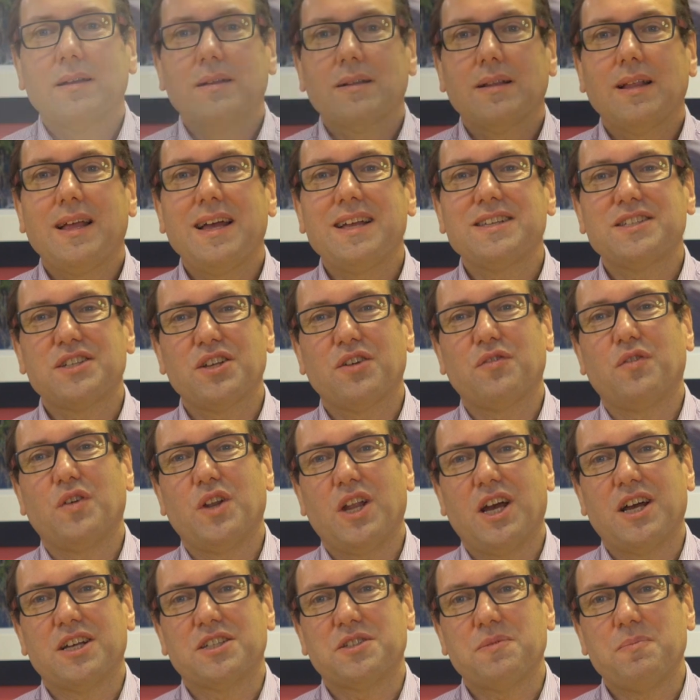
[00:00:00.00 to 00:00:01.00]
Clients often
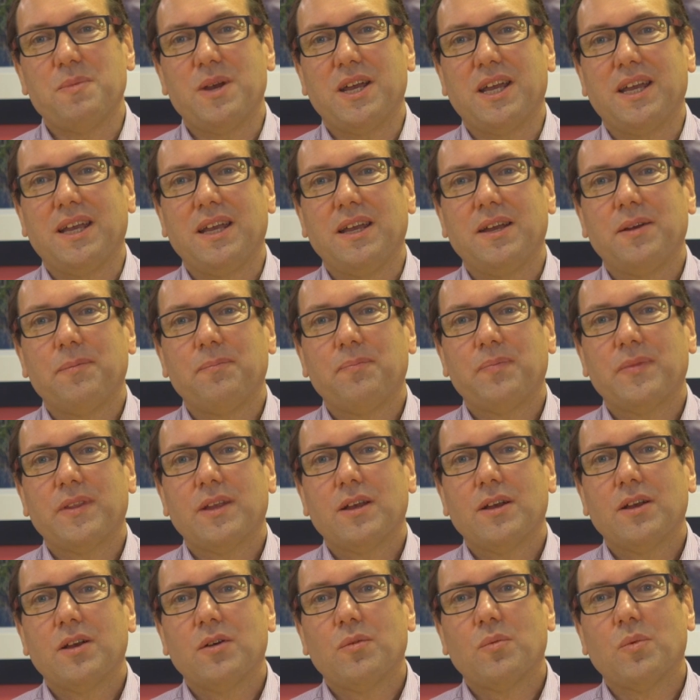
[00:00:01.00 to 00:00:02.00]
ask me
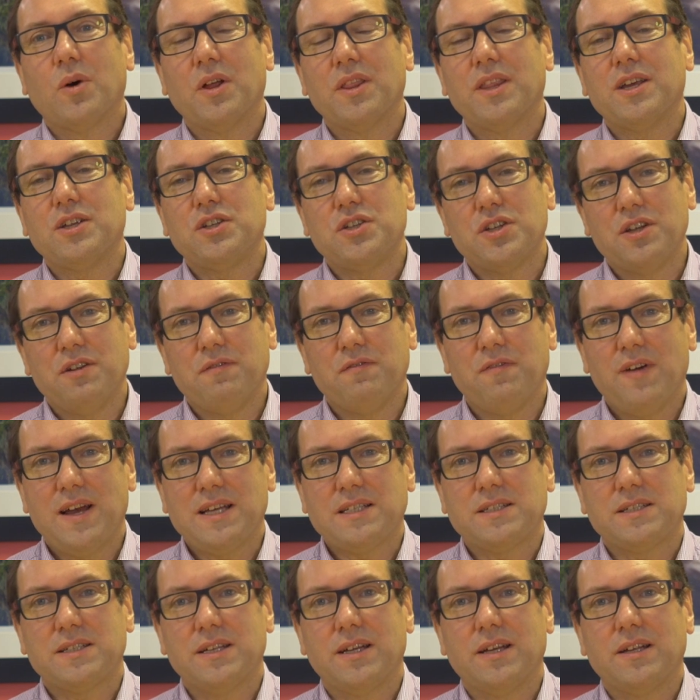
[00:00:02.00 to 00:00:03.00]
what they should
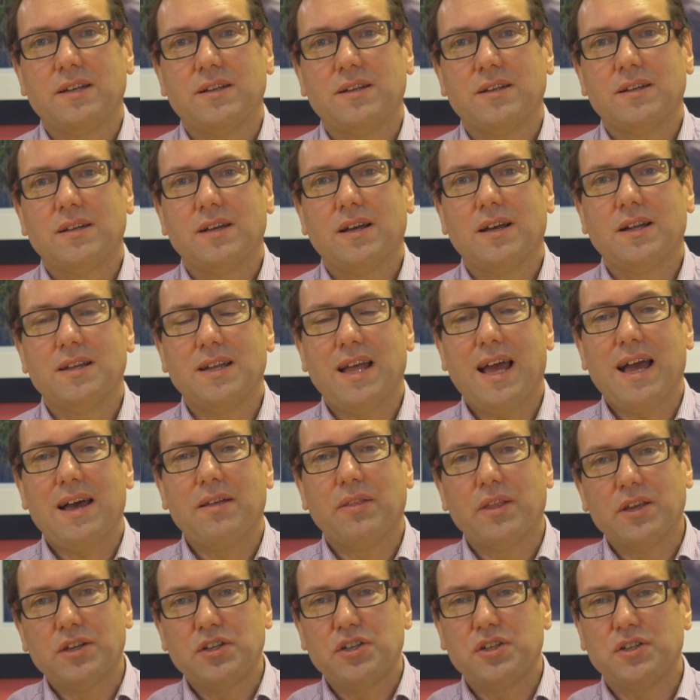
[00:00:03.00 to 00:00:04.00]
invest in and how
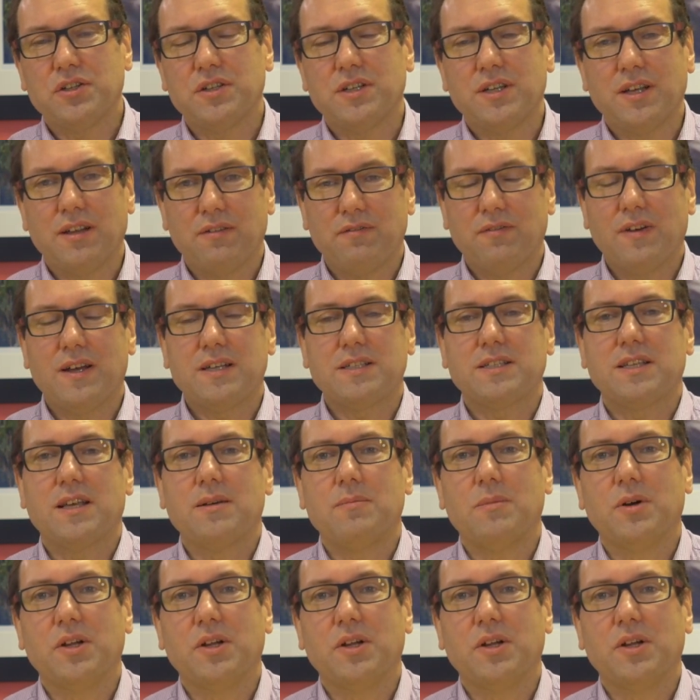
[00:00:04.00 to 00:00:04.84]
they should invest their